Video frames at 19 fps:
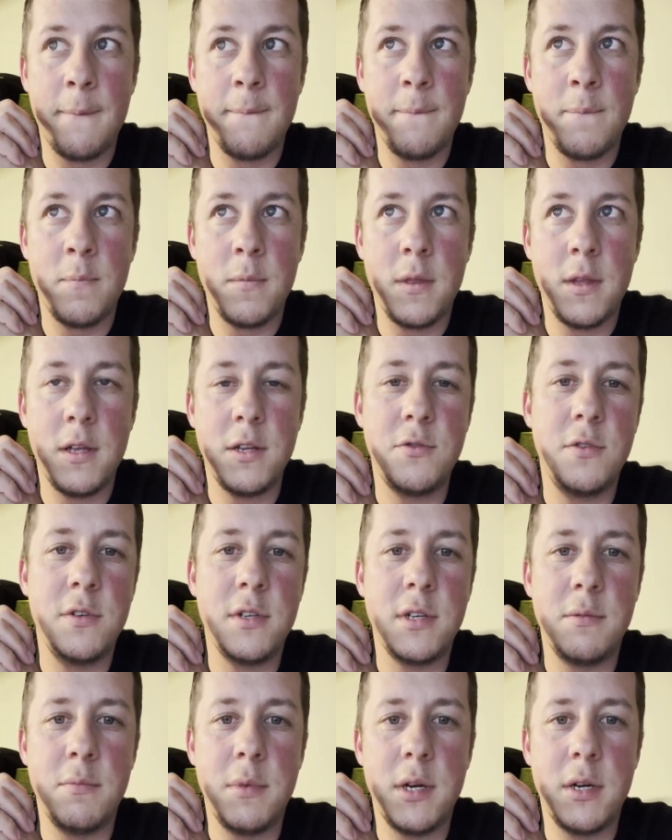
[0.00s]
it's really
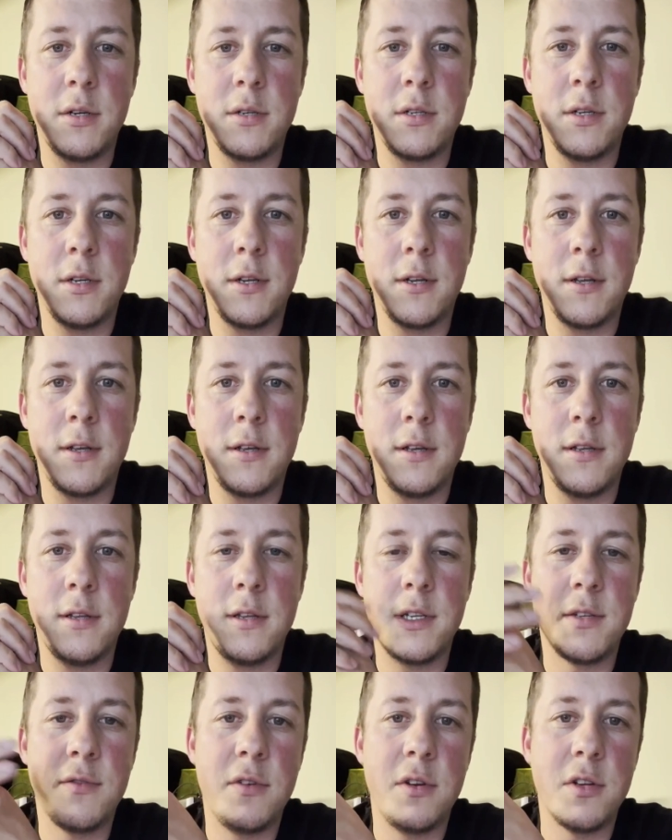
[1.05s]
embarrassing, and this video
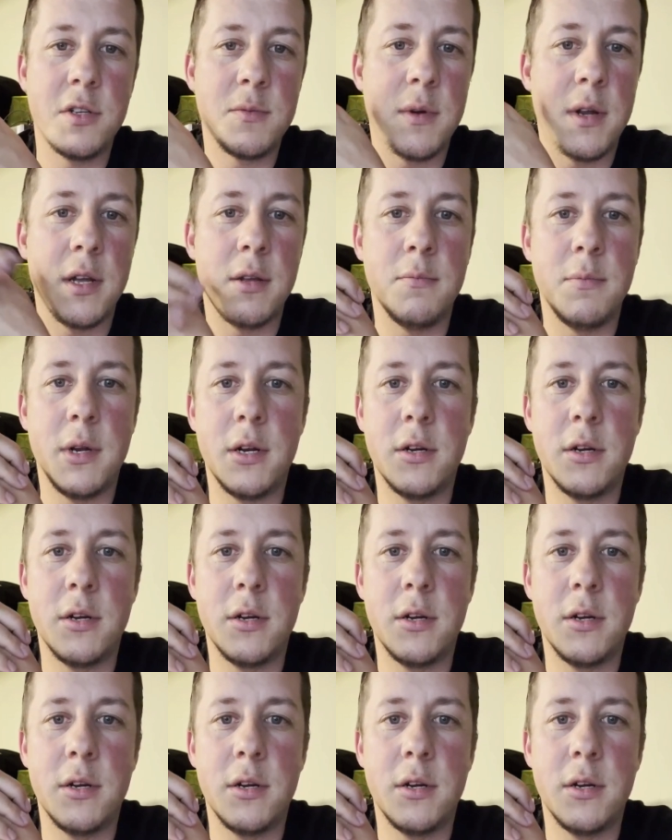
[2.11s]
is probably embarrassing.